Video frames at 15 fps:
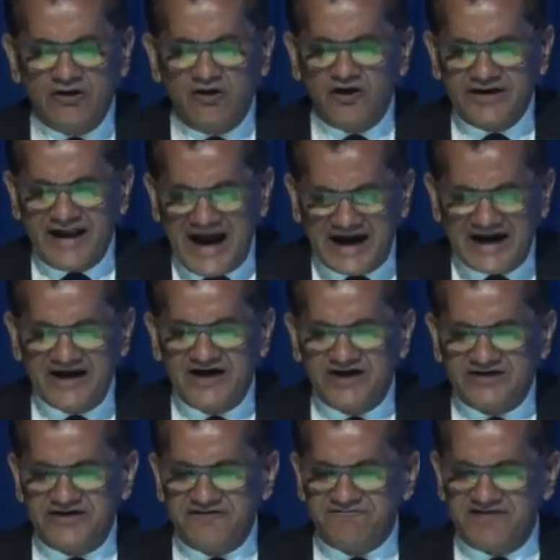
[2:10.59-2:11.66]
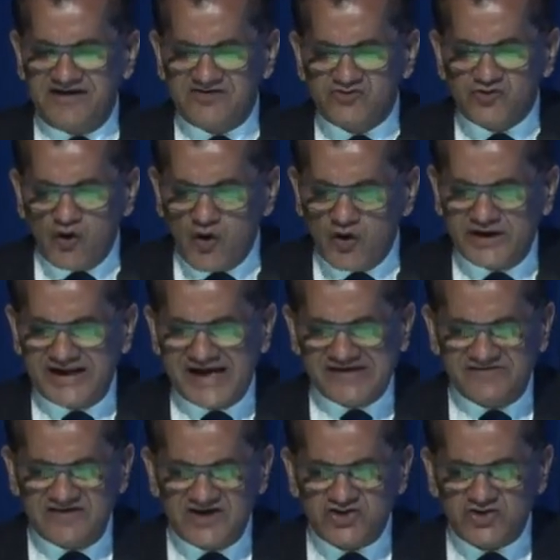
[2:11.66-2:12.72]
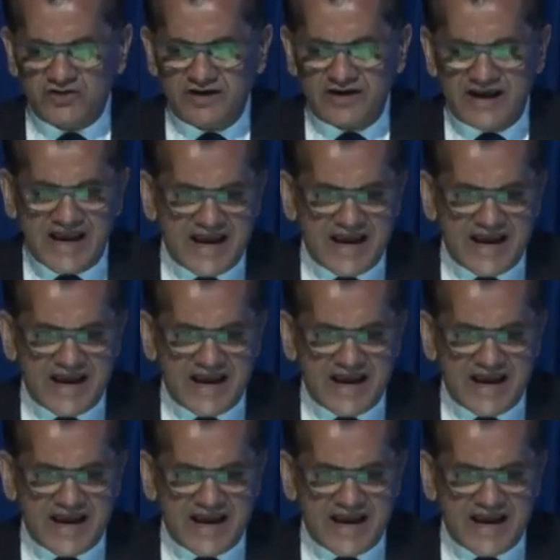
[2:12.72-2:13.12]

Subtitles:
on higher defense organization,